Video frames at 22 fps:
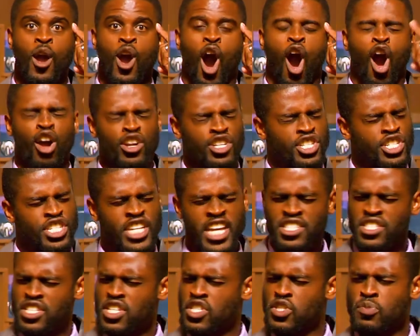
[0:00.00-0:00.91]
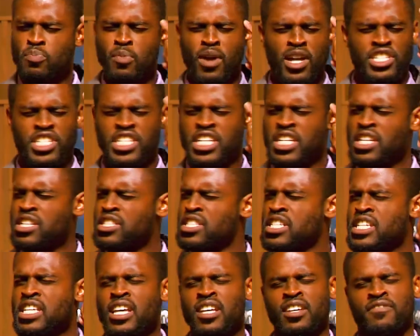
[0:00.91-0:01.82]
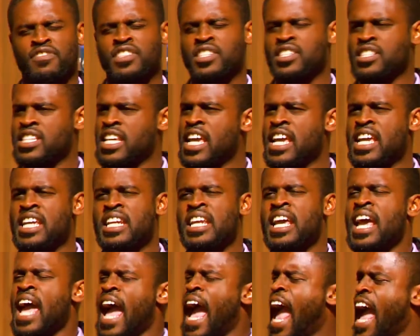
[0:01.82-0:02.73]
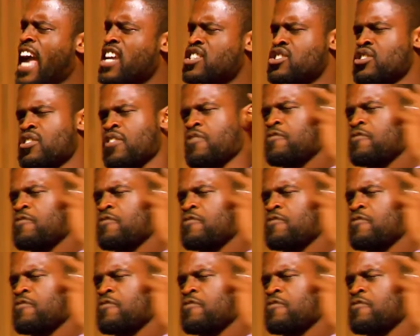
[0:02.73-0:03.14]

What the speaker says: are just as much guilty of sin as your